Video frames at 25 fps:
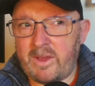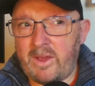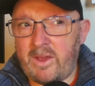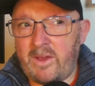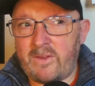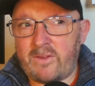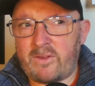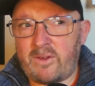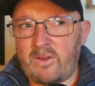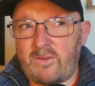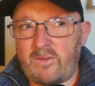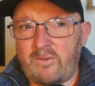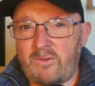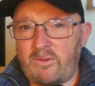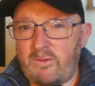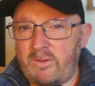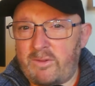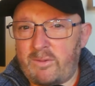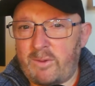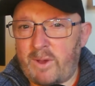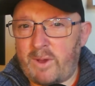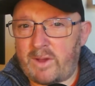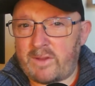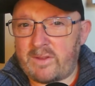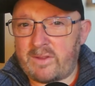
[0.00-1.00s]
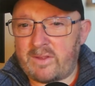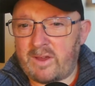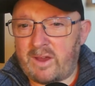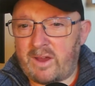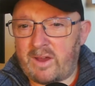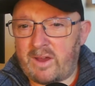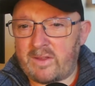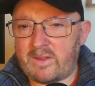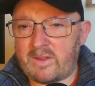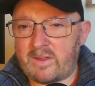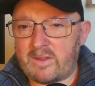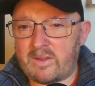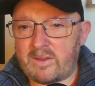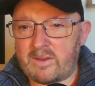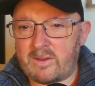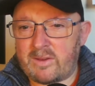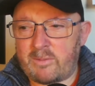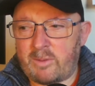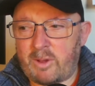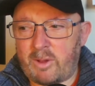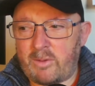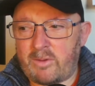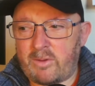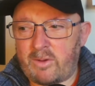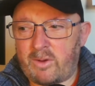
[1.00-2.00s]
So if you're into exercises and
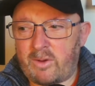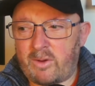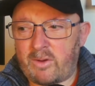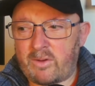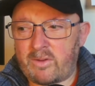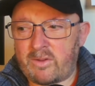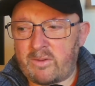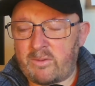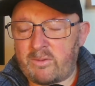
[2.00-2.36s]
Botox,